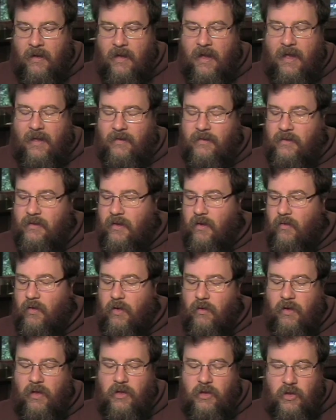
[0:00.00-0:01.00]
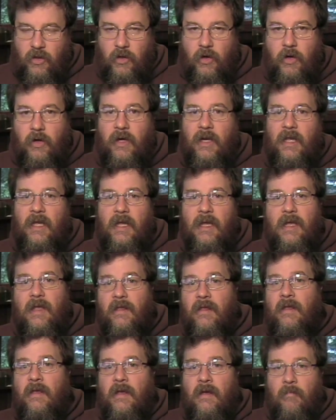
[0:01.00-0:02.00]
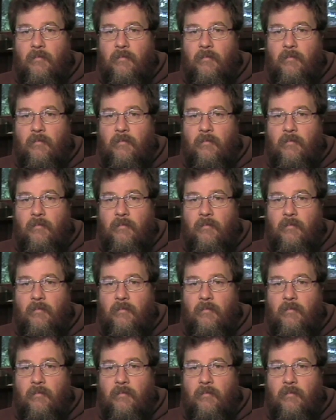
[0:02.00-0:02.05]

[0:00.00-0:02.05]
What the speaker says: And so you can turn in